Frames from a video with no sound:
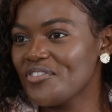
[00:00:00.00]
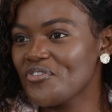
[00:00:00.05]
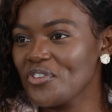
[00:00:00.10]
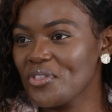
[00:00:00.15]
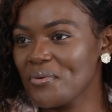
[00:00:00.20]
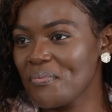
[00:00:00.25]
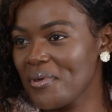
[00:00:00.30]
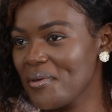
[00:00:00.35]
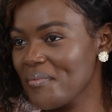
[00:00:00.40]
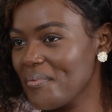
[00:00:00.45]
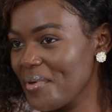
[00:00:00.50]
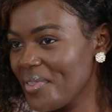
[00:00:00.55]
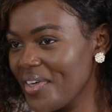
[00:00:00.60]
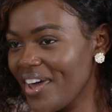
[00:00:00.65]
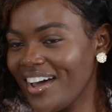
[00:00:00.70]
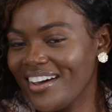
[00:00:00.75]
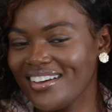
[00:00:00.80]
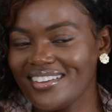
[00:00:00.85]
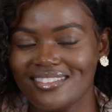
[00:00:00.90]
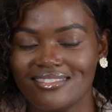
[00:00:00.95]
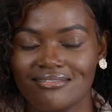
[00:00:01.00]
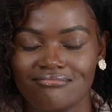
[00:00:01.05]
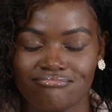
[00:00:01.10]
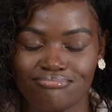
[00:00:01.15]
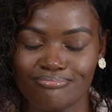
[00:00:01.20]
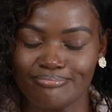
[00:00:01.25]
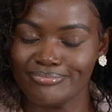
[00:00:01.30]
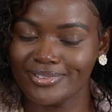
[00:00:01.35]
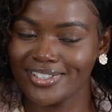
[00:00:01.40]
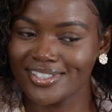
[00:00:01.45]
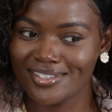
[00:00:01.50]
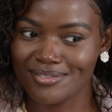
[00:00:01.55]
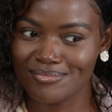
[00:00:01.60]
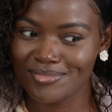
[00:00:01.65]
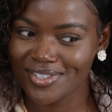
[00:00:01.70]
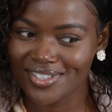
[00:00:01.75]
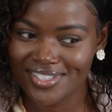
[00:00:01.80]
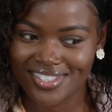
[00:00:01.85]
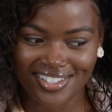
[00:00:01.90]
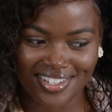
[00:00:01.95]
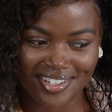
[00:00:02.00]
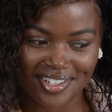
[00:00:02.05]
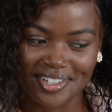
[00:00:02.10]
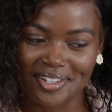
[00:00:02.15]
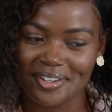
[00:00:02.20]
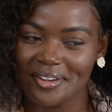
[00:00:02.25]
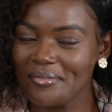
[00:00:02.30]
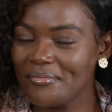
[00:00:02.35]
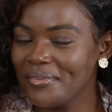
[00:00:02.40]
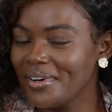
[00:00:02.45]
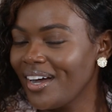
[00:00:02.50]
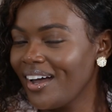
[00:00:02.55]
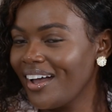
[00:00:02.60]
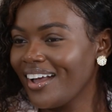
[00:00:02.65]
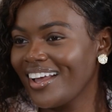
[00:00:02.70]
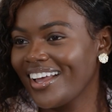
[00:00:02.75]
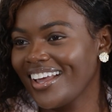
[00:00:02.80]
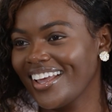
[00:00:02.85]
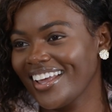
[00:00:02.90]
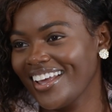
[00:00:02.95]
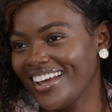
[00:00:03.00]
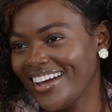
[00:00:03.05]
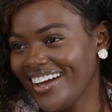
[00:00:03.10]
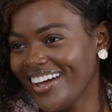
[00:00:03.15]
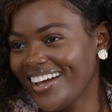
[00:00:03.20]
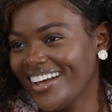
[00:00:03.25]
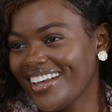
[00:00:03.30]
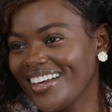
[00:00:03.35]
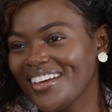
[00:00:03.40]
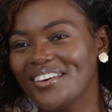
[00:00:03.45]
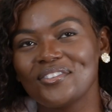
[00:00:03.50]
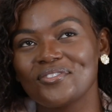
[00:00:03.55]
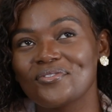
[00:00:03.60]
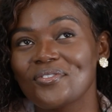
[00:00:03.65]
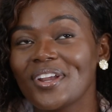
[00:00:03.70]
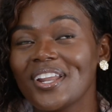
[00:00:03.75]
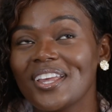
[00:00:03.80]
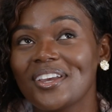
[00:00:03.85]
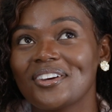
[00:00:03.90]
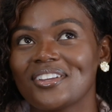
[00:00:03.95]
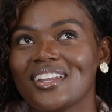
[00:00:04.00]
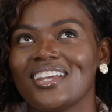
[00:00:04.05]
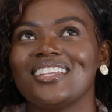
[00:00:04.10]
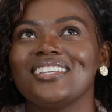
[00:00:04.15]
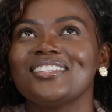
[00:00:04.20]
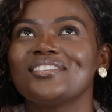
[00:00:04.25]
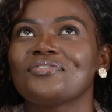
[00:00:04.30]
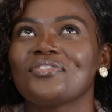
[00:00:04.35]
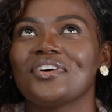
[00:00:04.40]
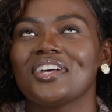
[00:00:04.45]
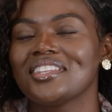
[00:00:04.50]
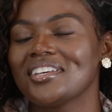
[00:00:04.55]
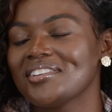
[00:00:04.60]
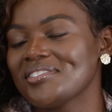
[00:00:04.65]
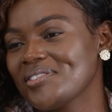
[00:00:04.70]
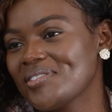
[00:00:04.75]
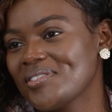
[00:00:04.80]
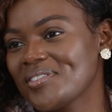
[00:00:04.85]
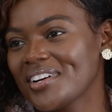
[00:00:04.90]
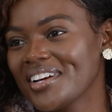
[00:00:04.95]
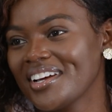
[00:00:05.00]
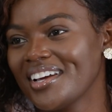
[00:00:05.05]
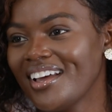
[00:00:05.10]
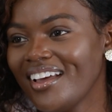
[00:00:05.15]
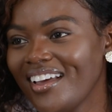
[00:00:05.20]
And for the people that, because I'm not a singer, but yeah, it was really good. I need to find that song.